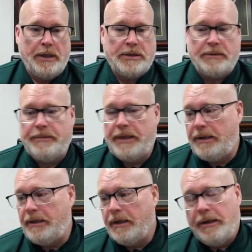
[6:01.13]
to
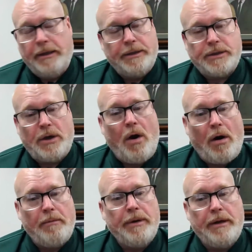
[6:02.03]
me, is the
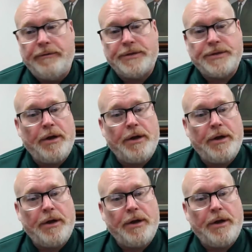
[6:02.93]
heartbeat of this